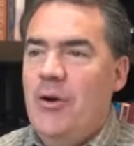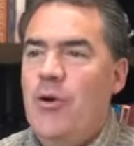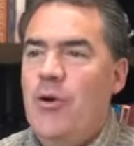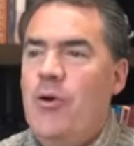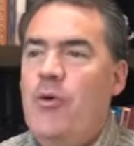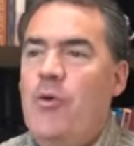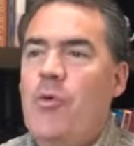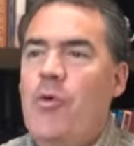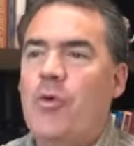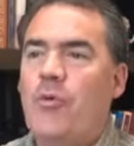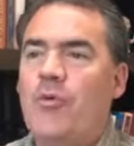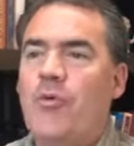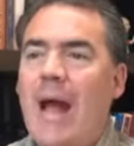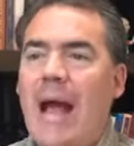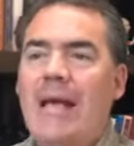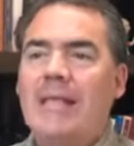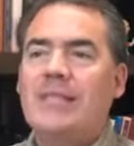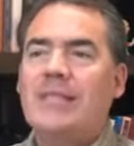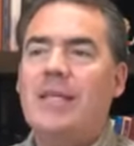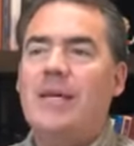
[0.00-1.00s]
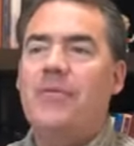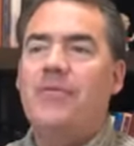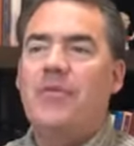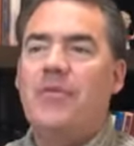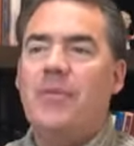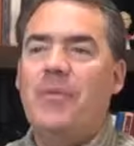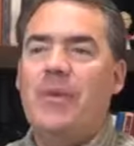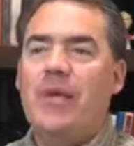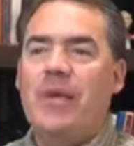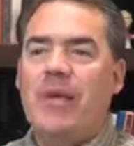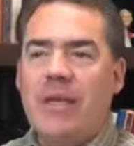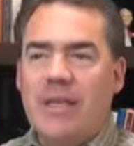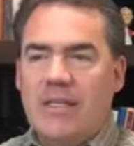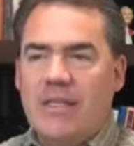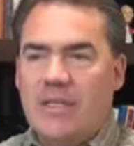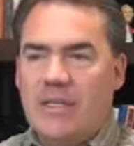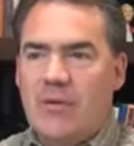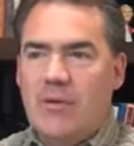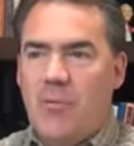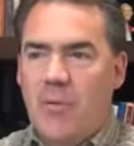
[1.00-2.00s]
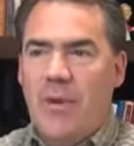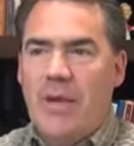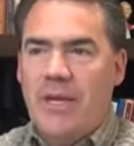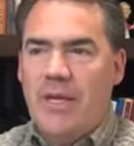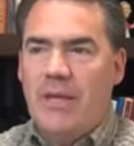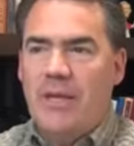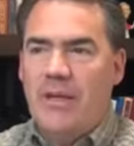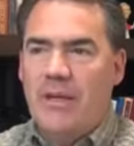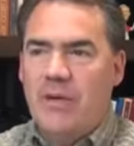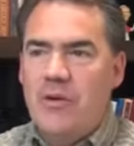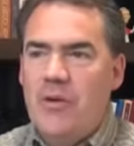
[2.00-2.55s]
Who will rise up for me against the wicked?